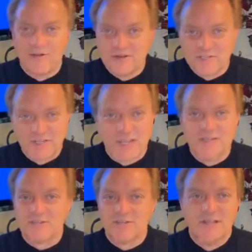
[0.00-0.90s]
your
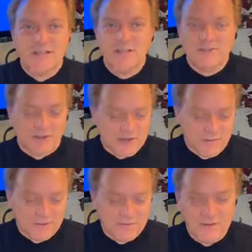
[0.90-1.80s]
education, you talk
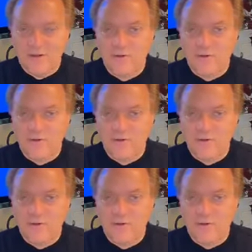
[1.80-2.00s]
about,